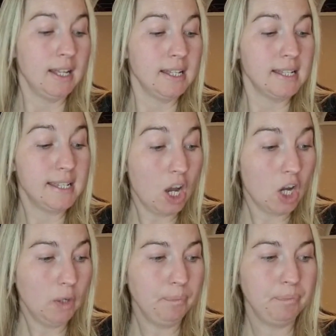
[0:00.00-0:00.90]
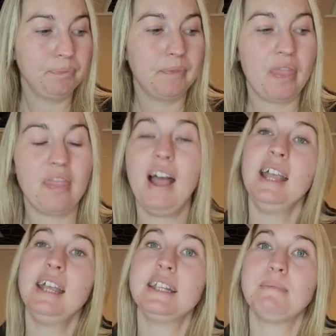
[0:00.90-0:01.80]
So that
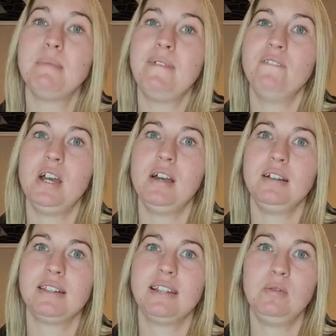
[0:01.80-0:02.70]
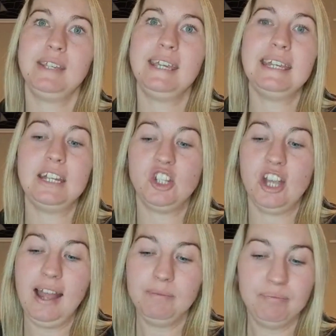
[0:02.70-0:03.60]
is my first little geeky
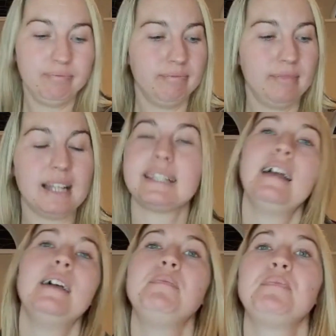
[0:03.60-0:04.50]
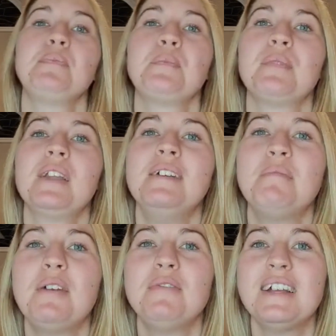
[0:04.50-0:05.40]
chat. That's
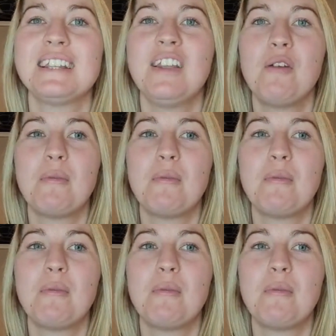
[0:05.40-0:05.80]
my first live